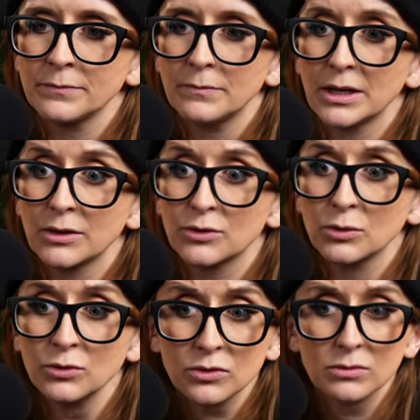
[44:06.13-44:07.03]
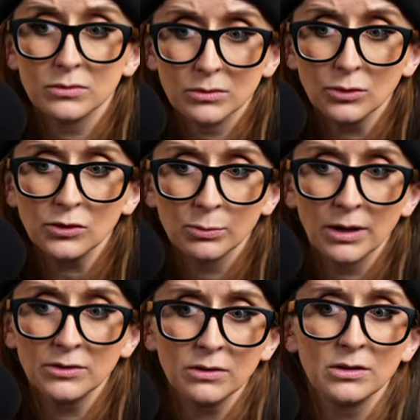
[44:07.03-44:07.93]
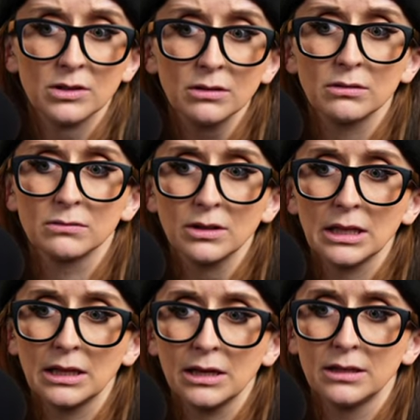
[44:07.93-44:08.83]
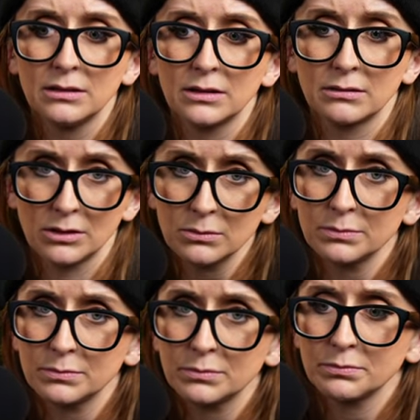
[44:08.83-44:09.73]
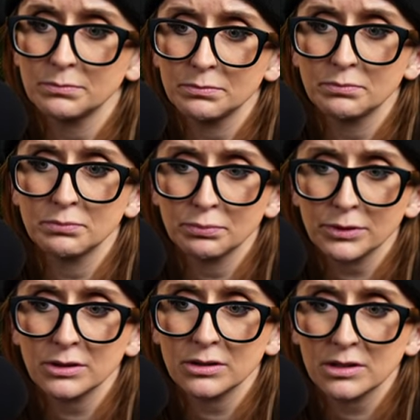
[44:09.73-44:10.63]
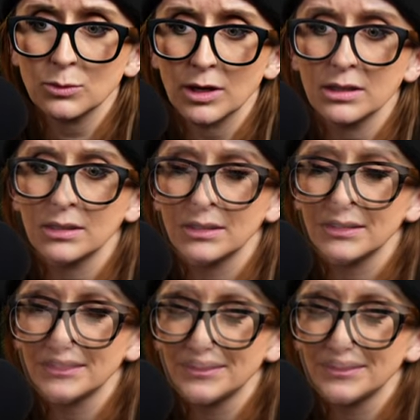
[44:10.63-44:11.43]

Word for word: because those those spots on the deer are really light. Like they're pretty white there.